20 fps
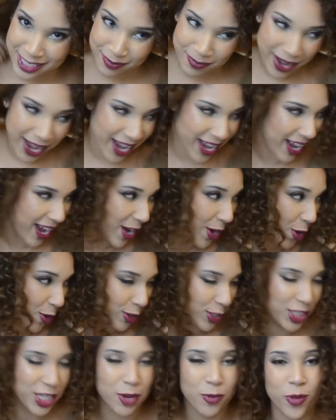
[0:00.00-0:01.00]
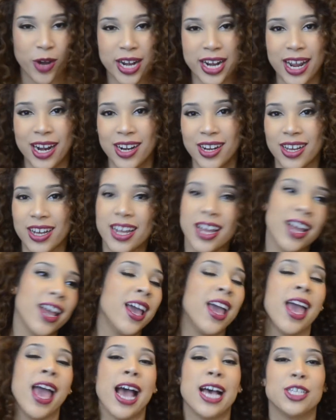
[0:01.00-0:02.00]
is my Noche Buena look.
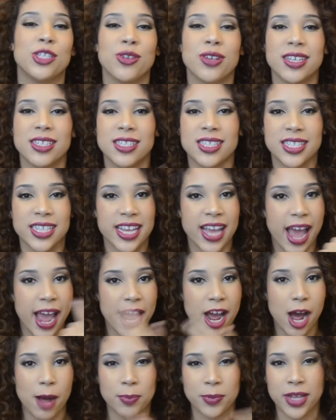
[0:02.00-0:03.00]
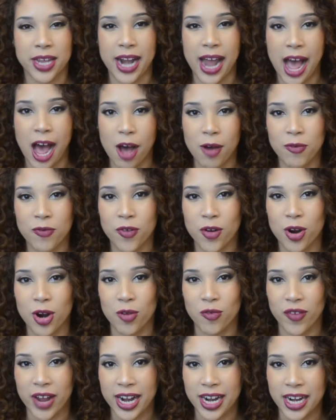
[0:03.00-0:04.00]
As you can see, I opted out for
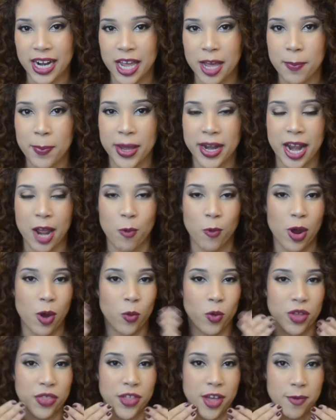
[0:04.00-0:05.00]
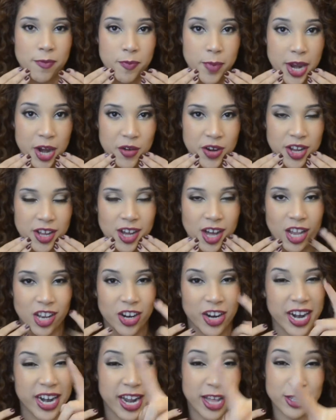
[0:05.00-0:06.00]
a red lip and I went with a berry color,
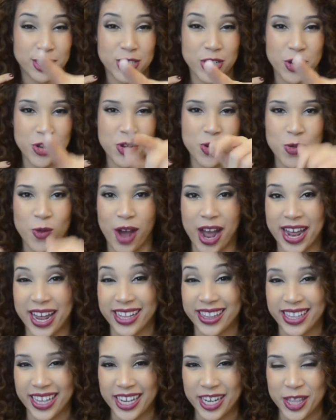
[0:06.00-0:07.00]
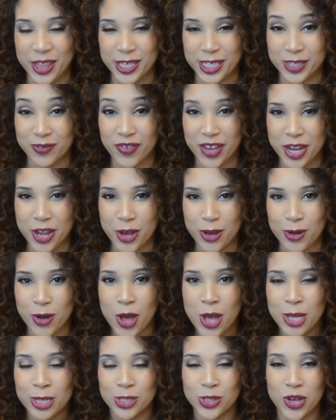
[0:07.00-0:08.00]
and I'll tell you why at the end of this video.
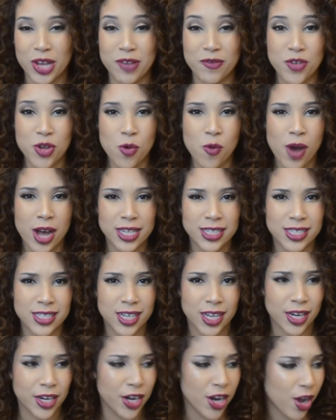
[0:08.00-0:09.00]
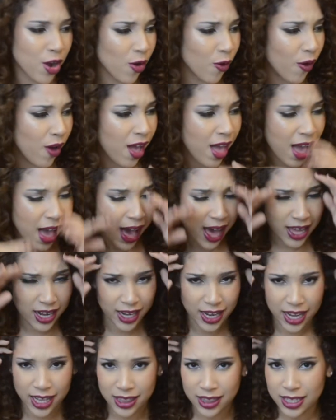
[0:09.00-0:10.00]
So if you want to know how
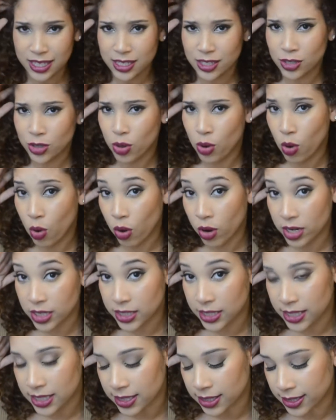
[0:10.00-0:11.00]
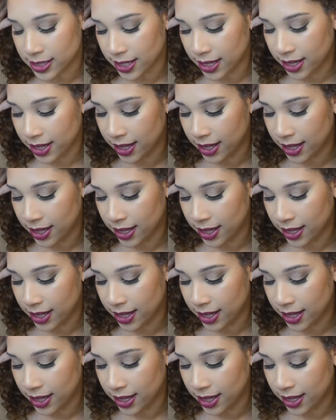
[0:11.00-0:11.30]
to get this gorgeous,